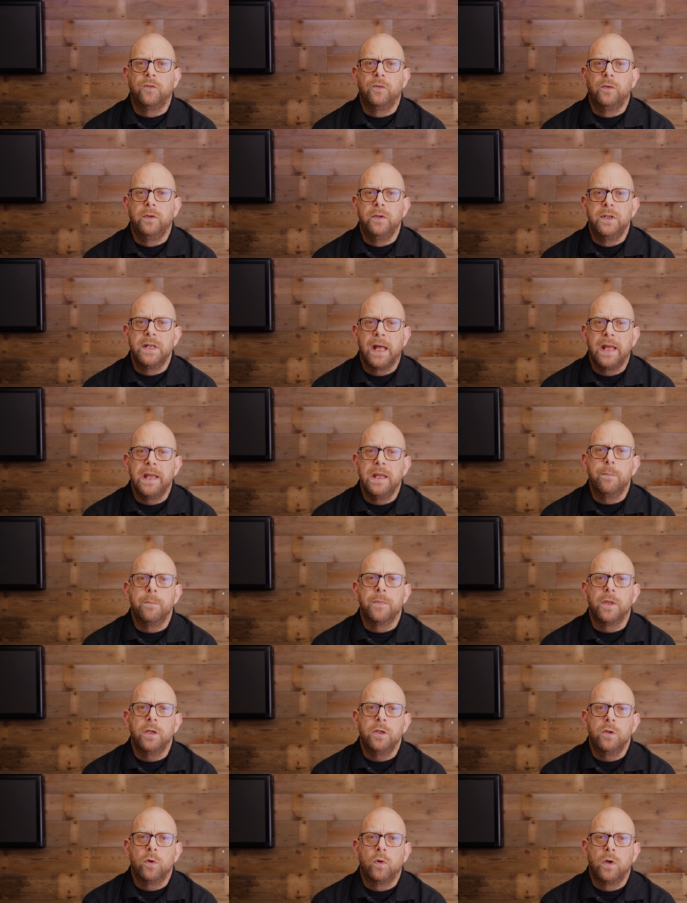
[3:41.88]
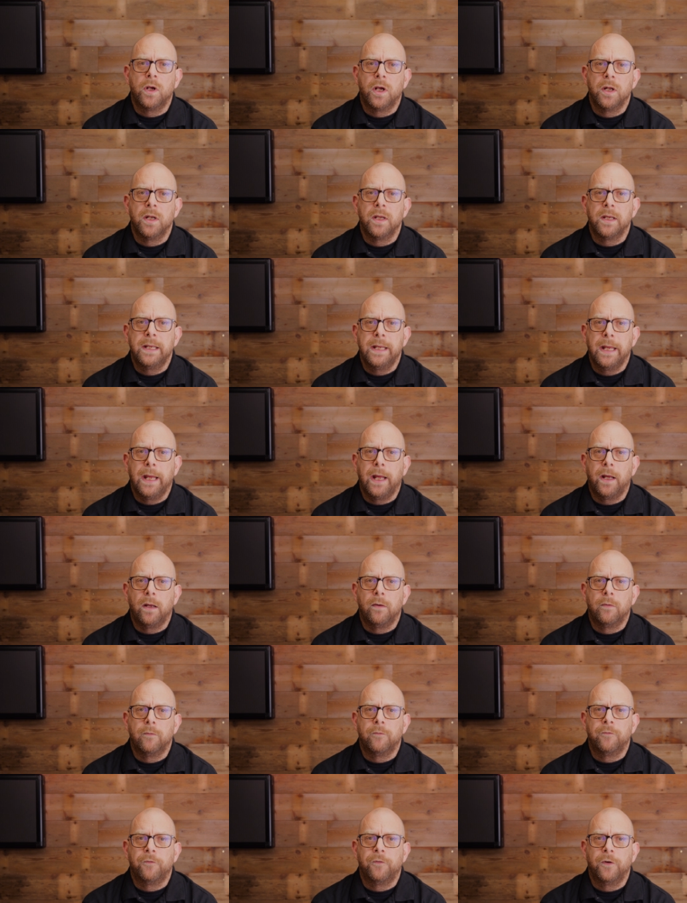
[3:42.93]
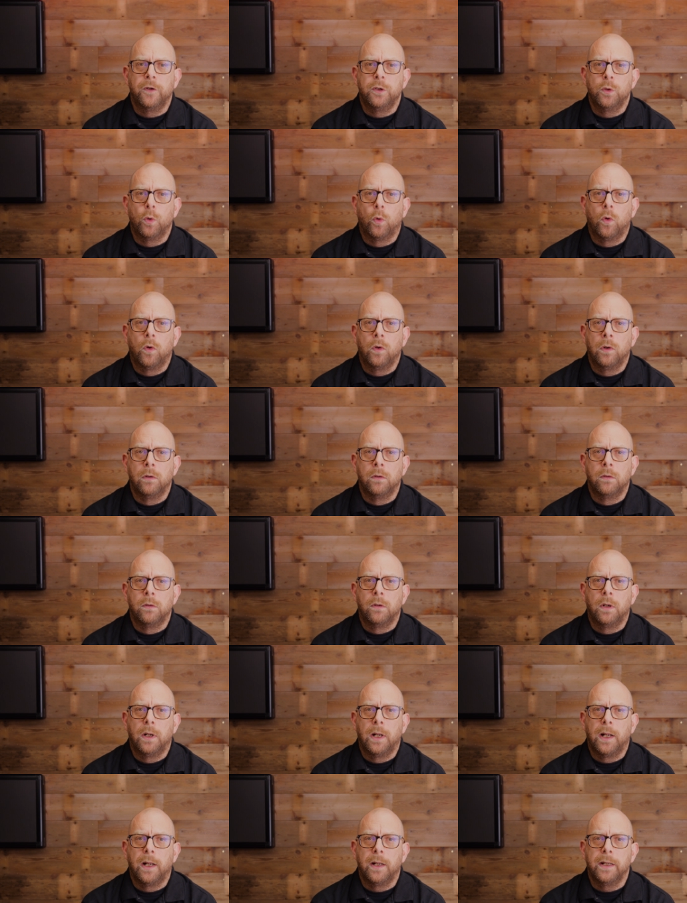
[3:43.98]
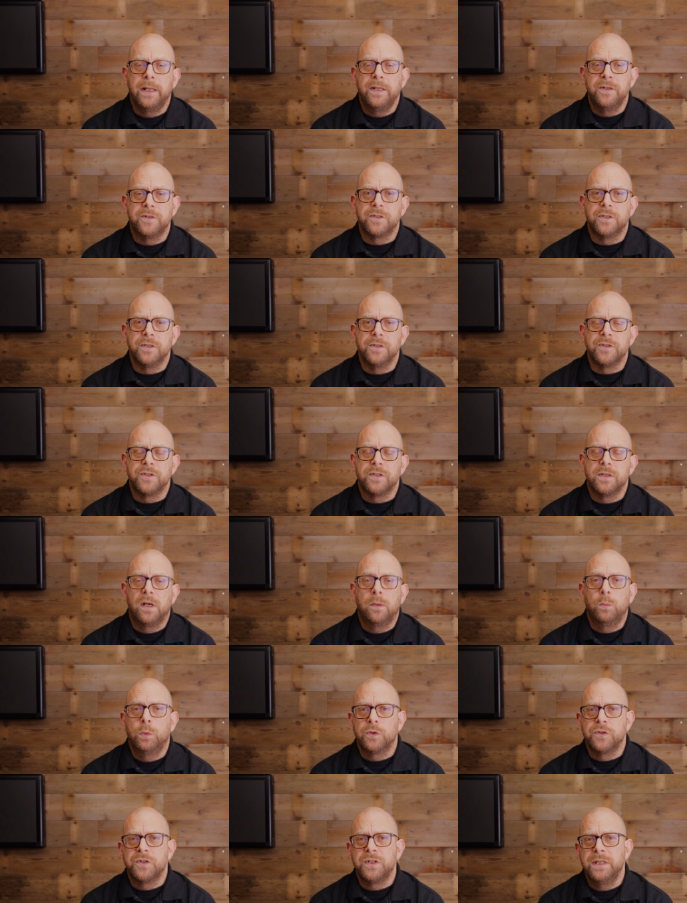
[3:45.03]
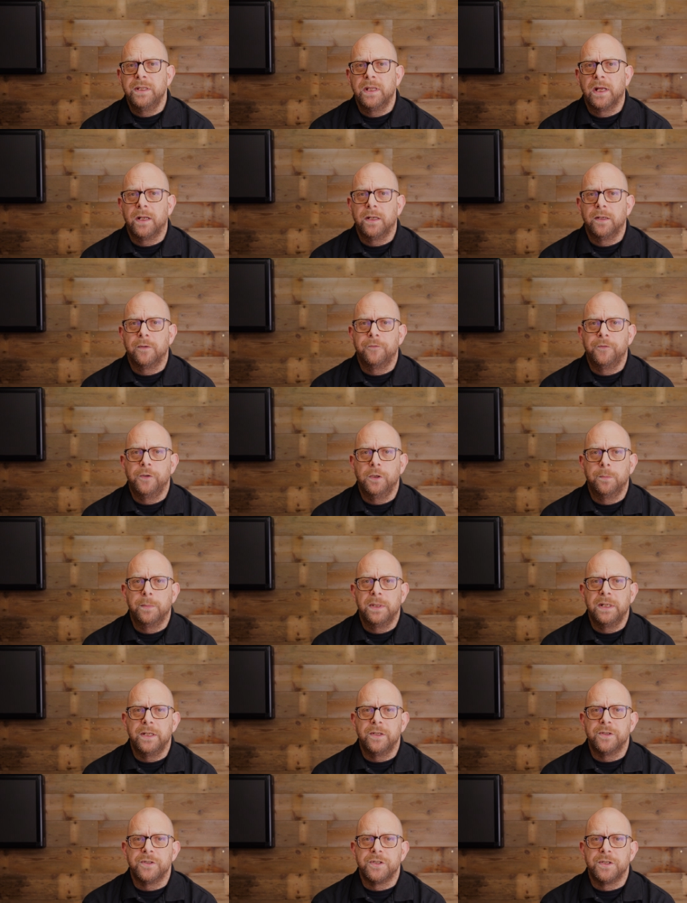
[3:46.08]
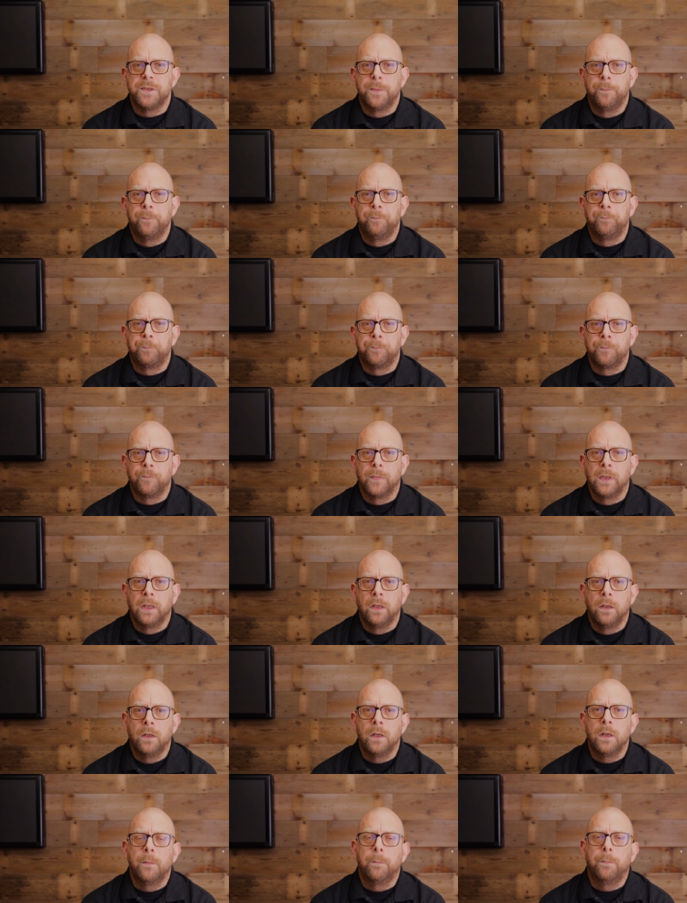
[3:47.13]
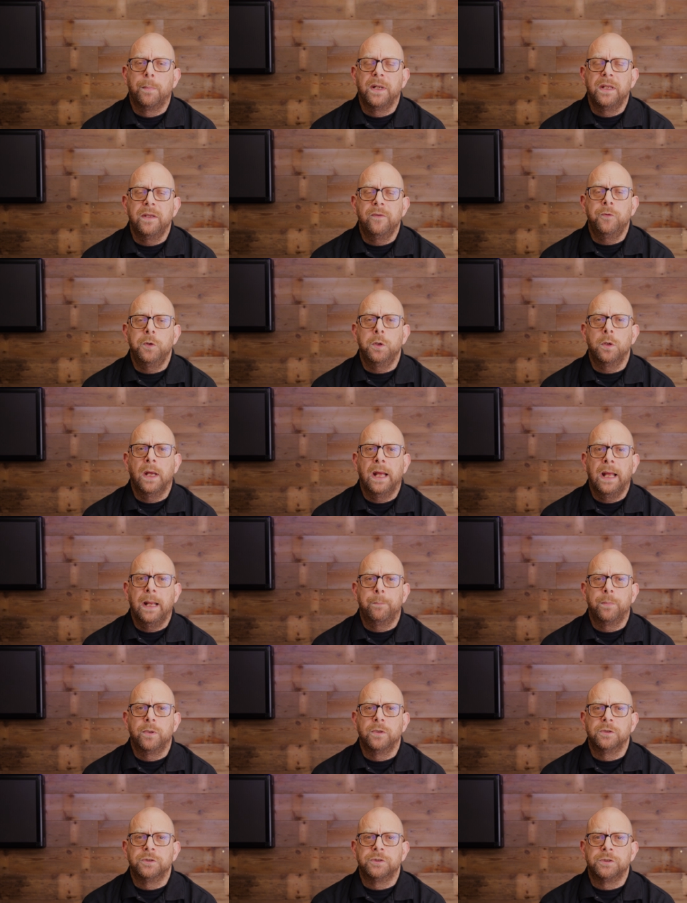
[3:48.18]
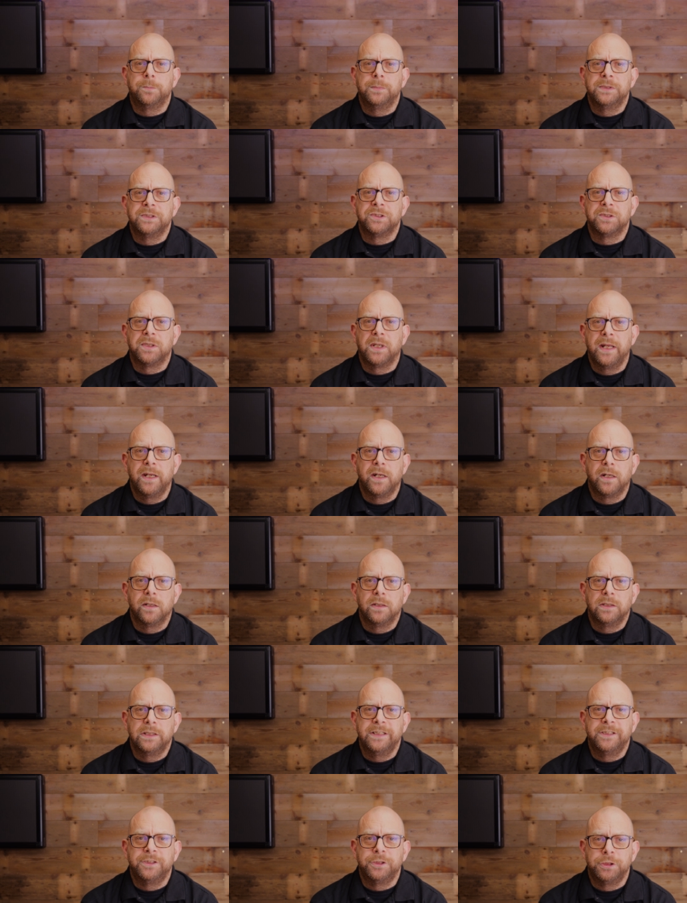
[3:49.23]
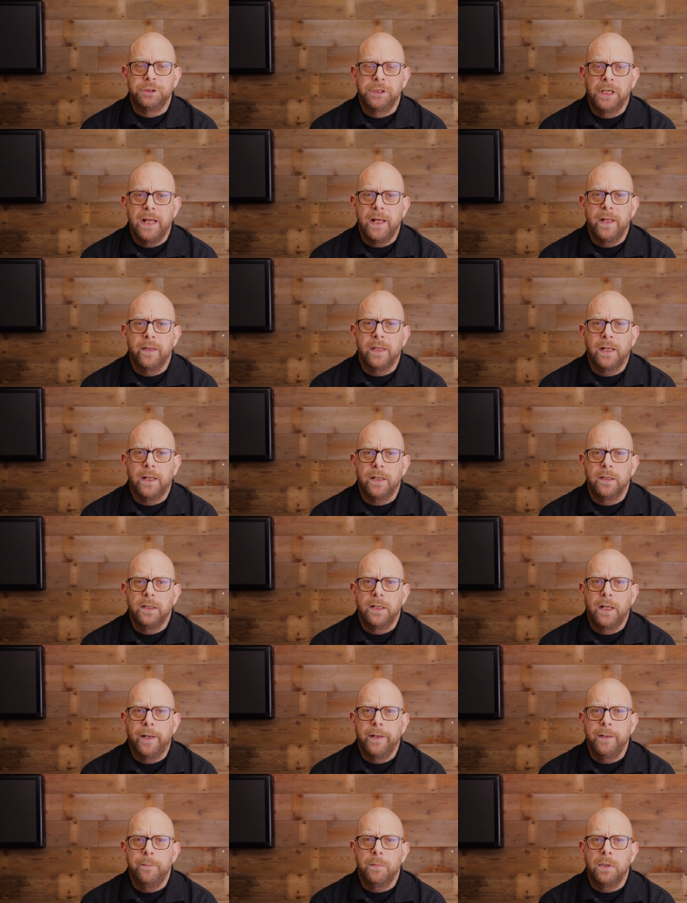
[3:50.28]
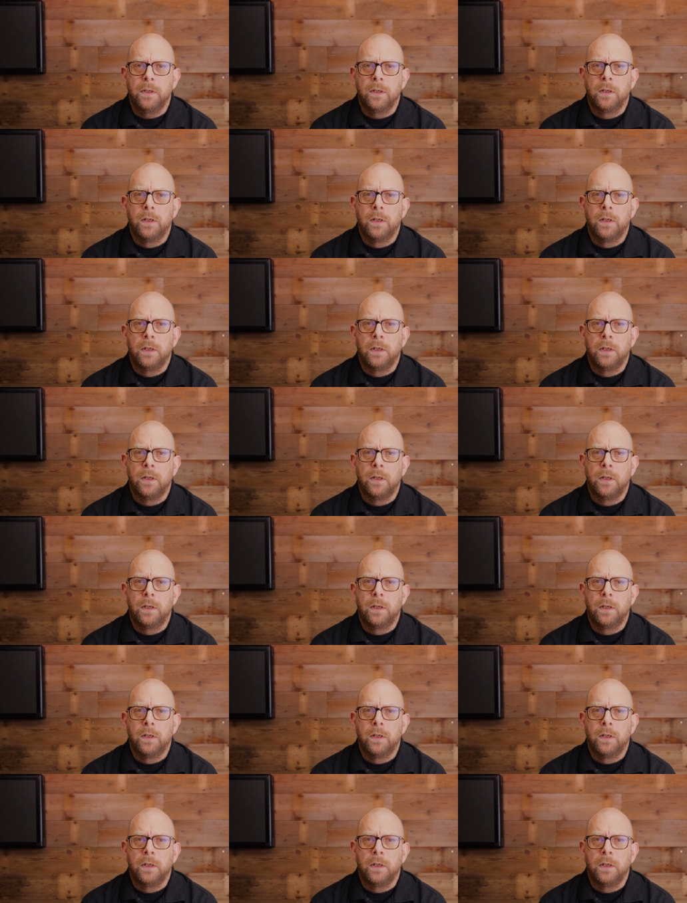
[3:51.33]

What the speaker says: name that you're going to get for your instance, and we'll see that in a few minutes. But if you happen to mistakenly share that name,